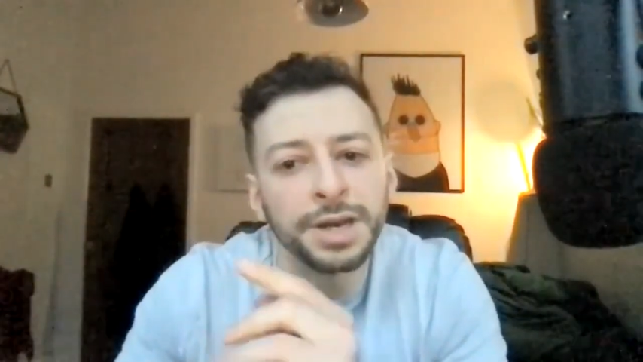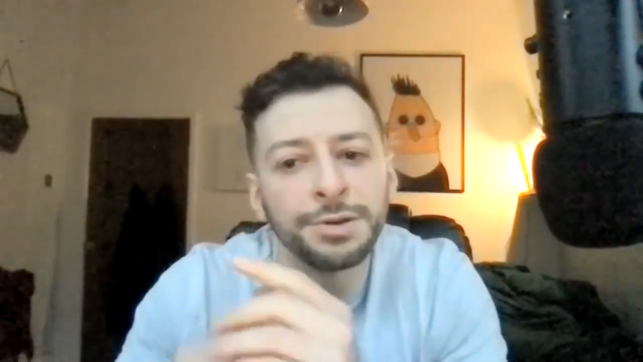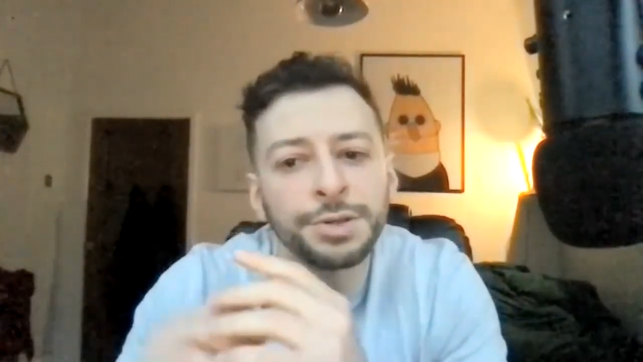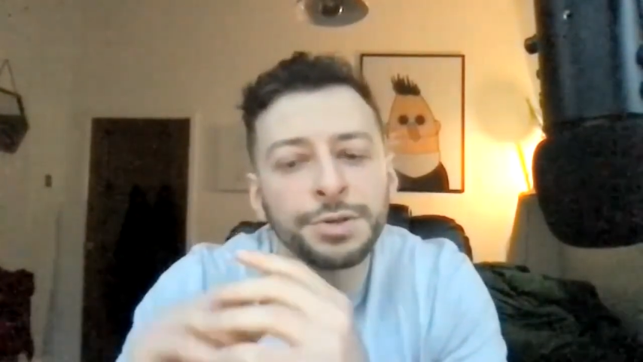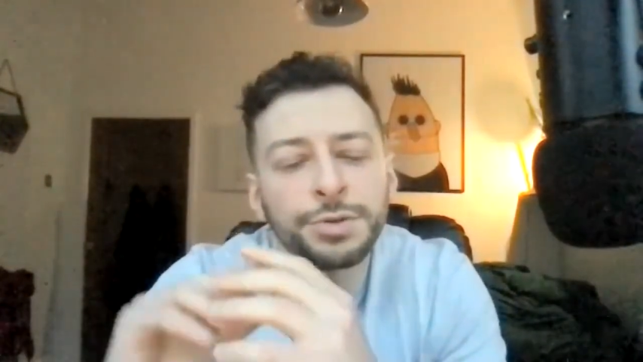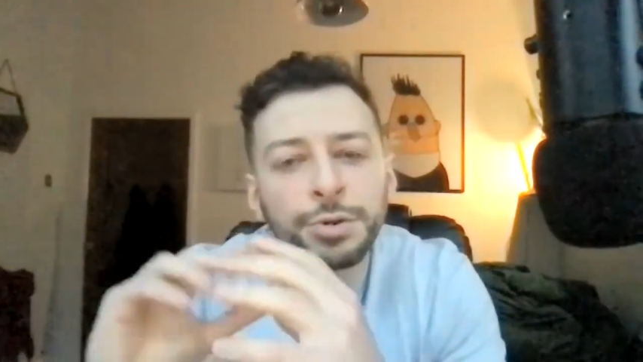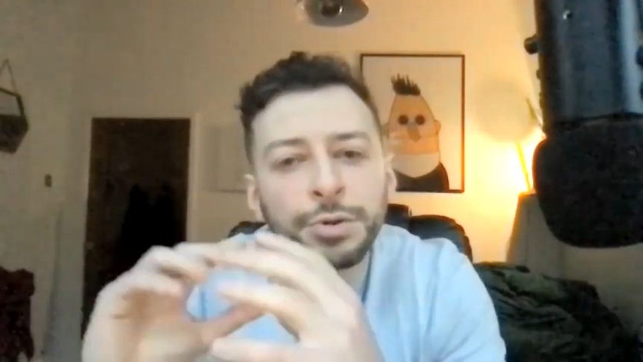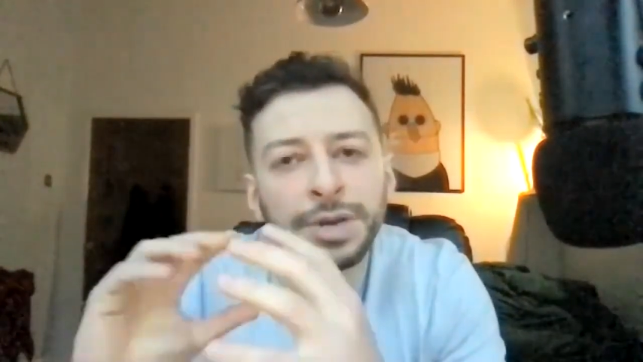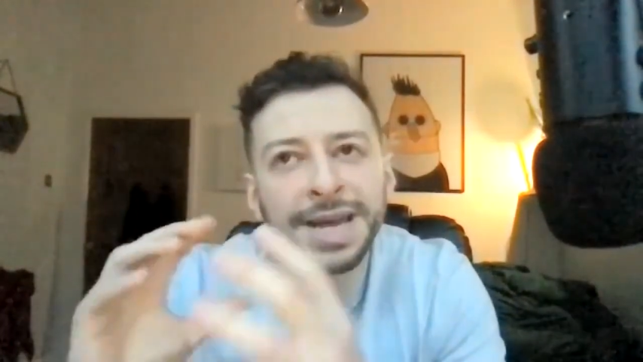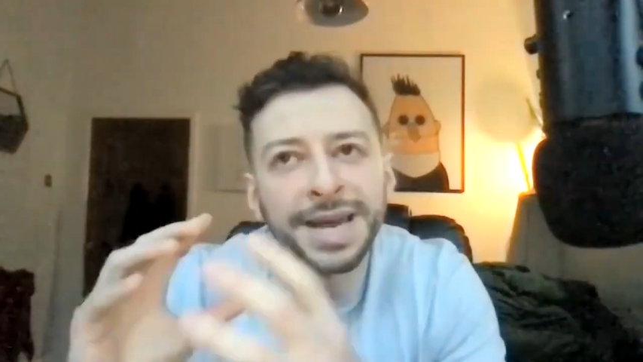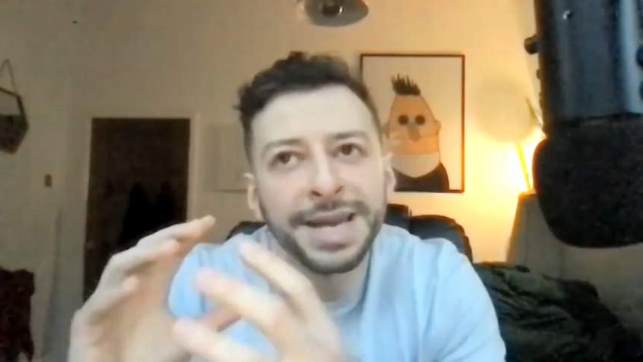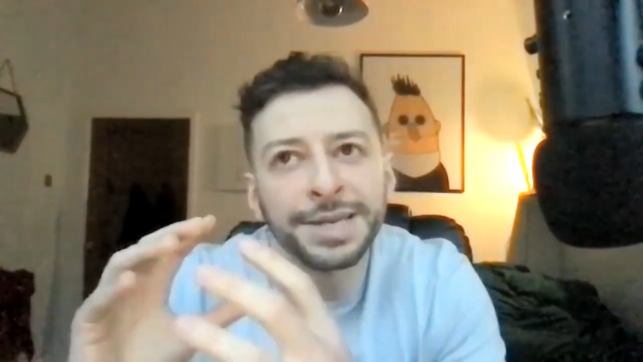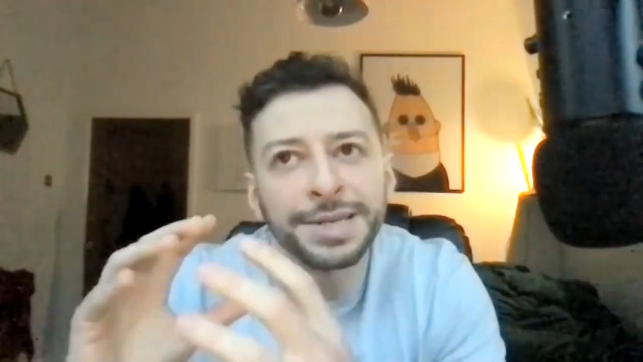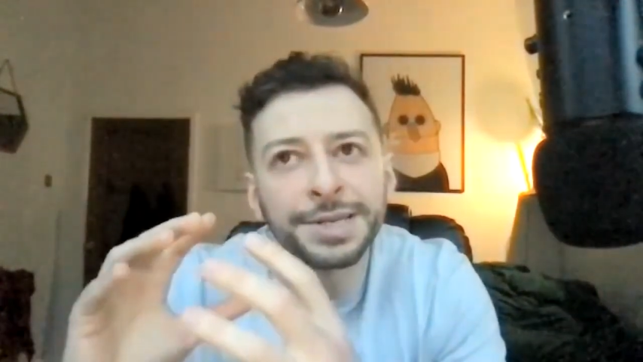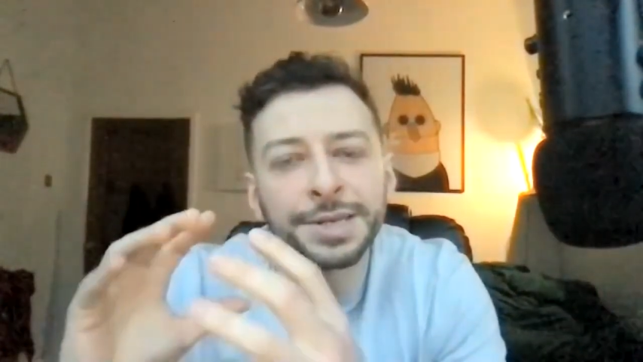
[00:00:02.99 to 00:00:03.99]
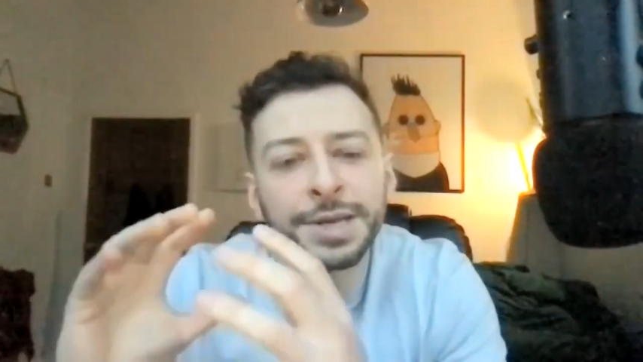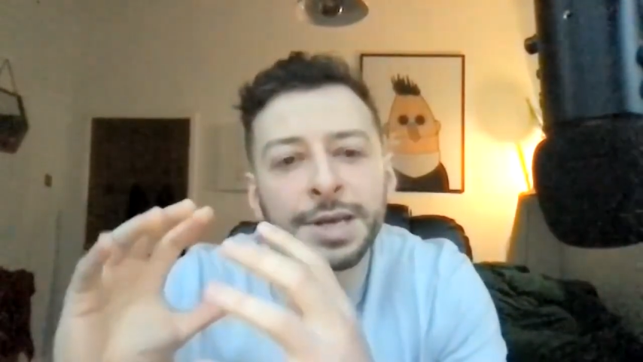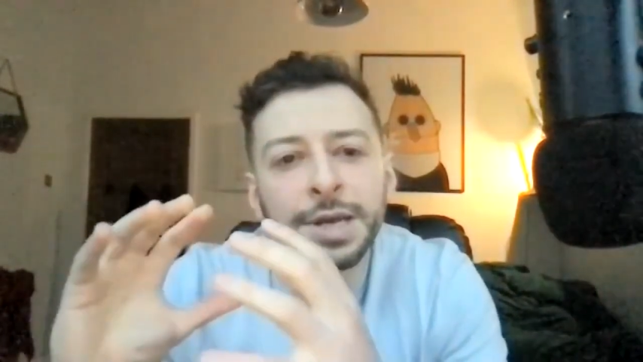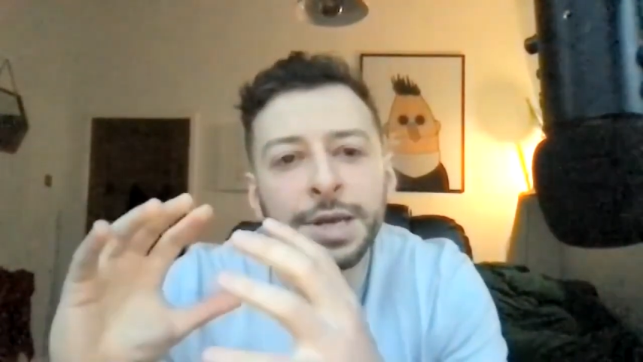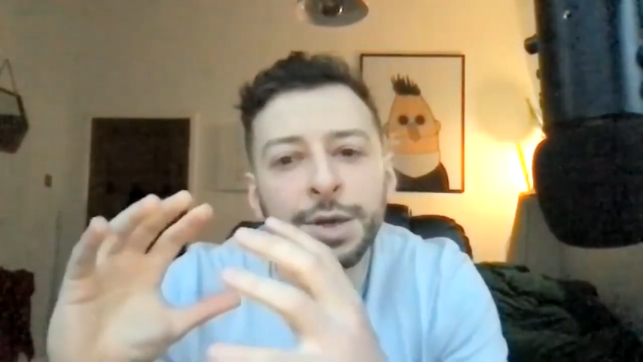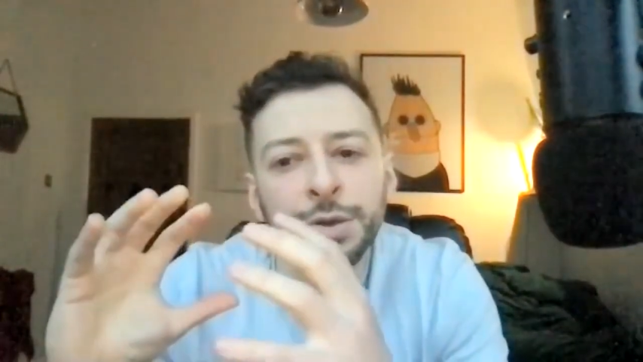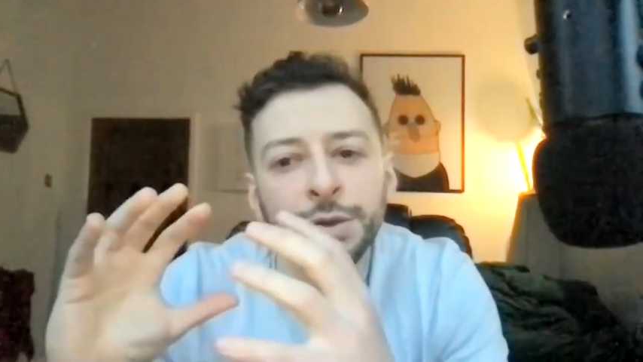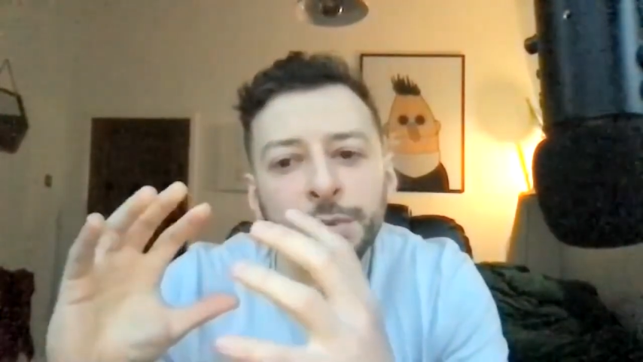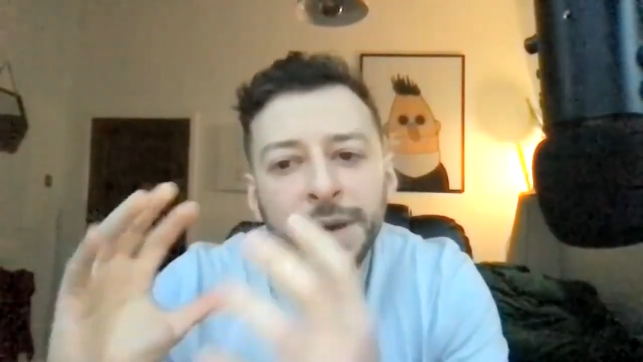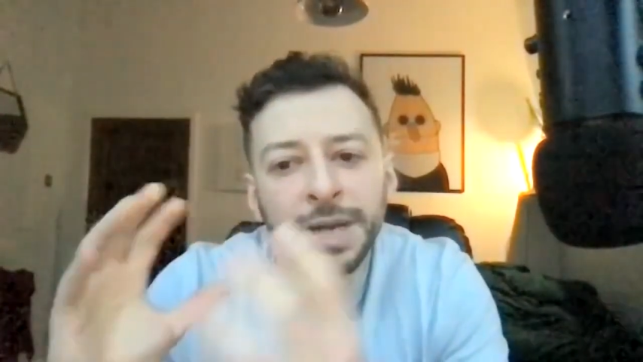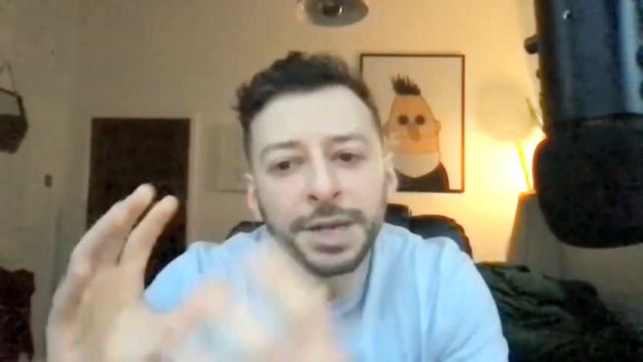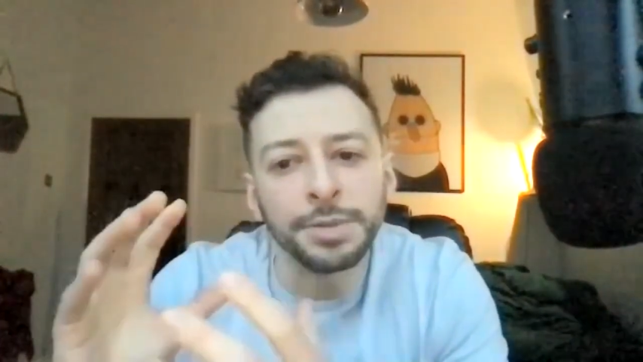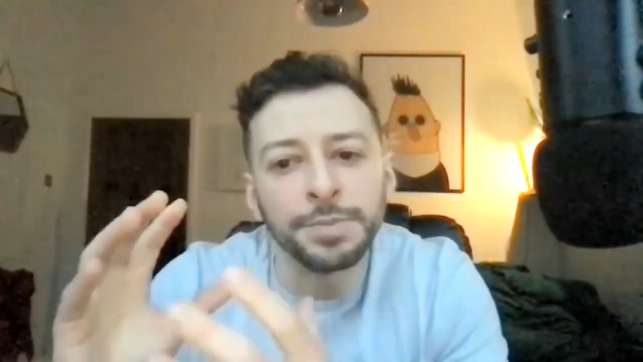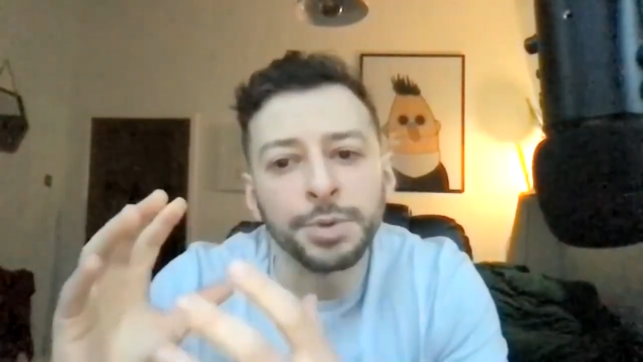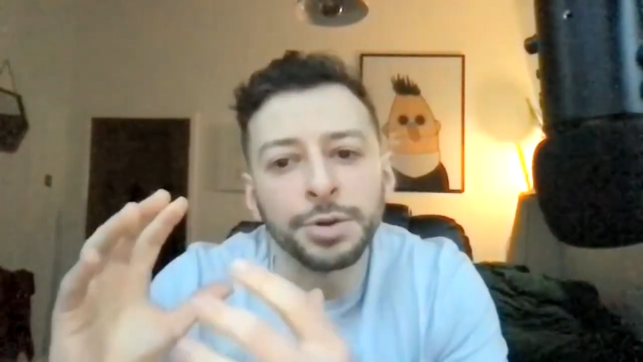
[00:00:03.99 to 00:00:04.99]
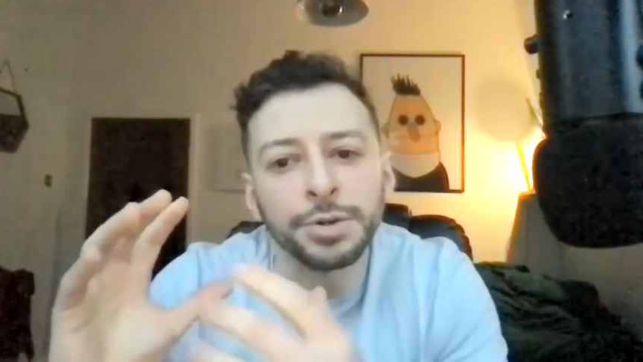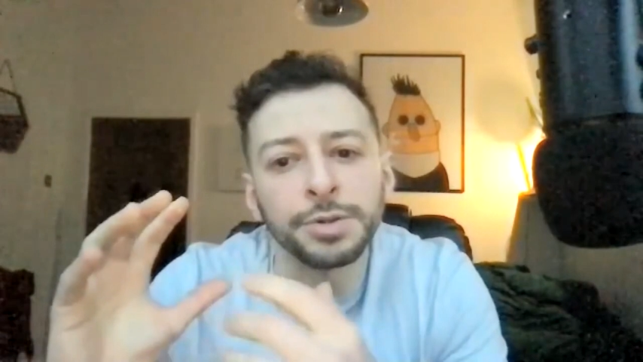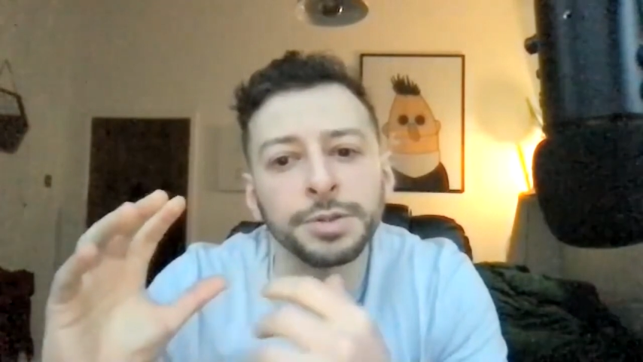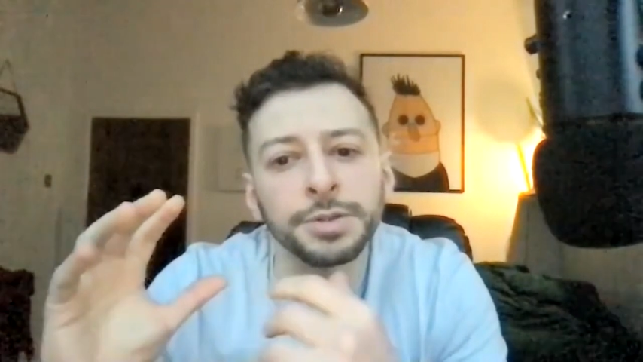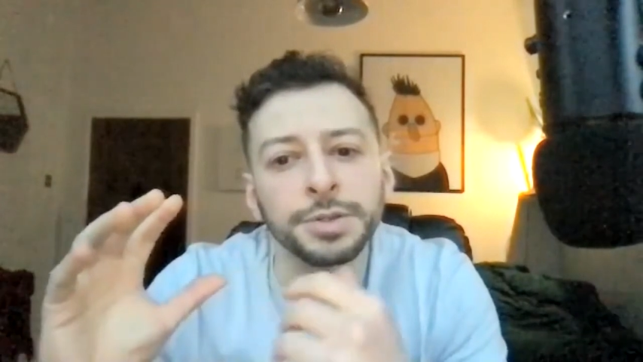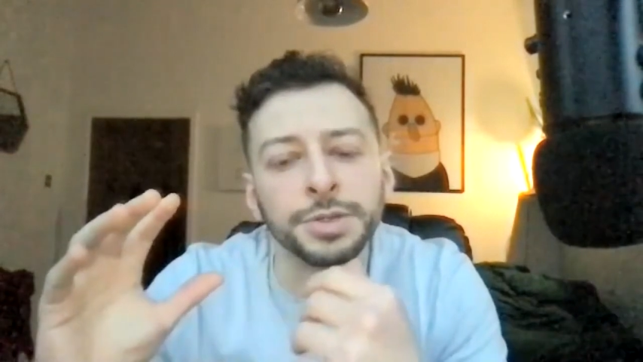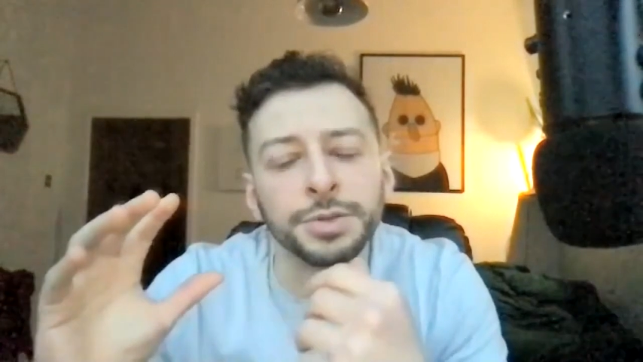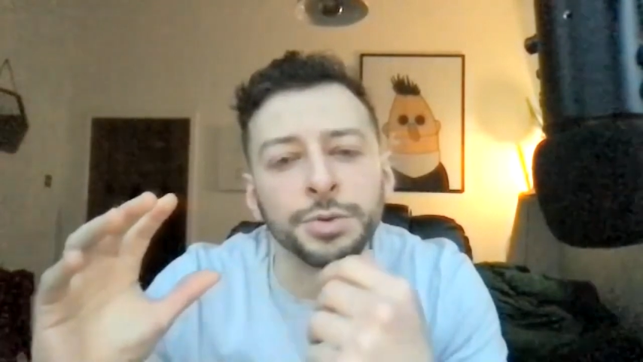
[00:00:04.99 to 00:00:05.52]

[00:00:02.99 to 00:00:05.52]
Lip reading: How do you create the mental models